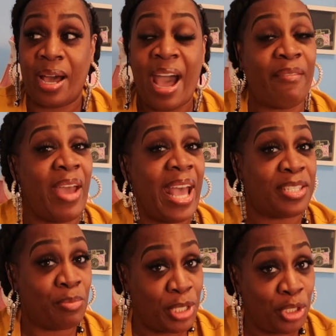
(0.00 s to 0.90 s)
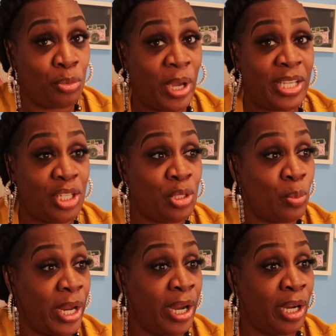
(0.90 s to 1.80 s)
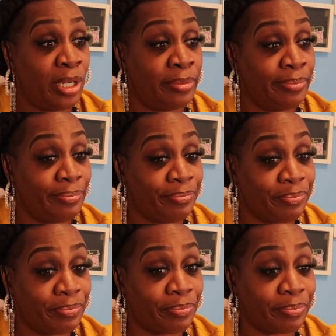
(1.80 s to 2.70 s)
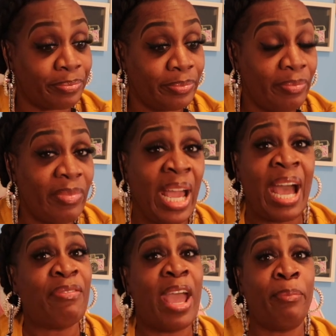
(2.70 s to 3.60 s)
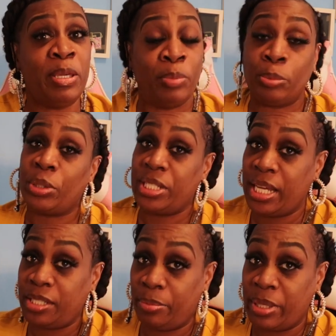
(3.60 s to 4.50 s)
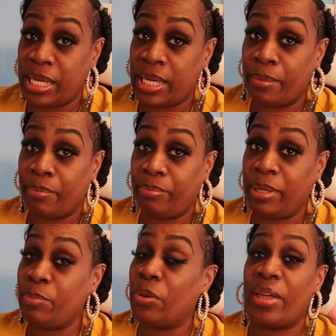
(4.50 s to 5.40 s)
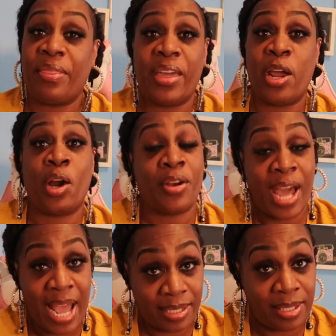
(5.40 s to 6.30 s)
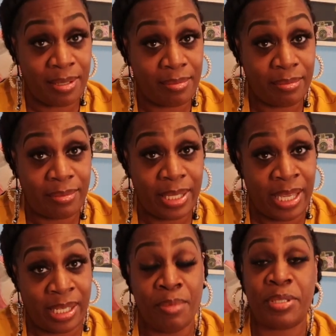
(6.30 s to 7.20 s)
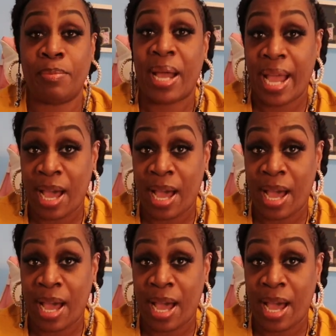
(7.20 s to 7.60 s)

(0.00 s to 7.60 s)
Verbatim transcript: I've had some situations where I've had people pretend to be people that they are not and come to my